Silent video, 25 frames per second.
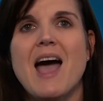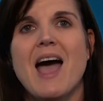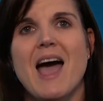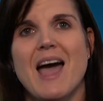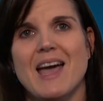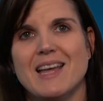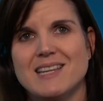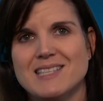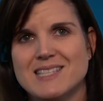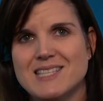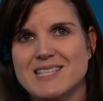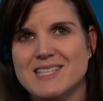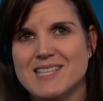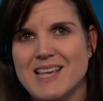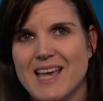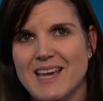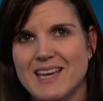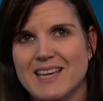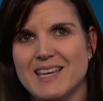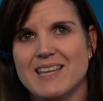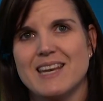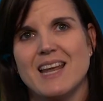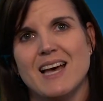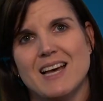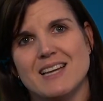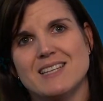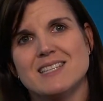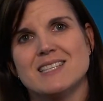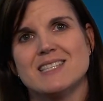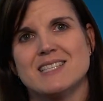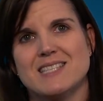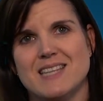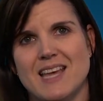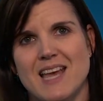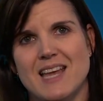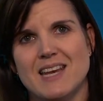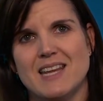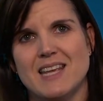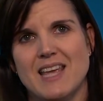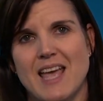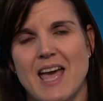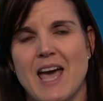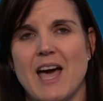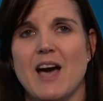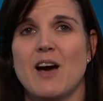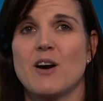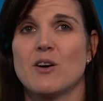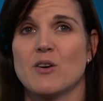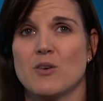and second understanding how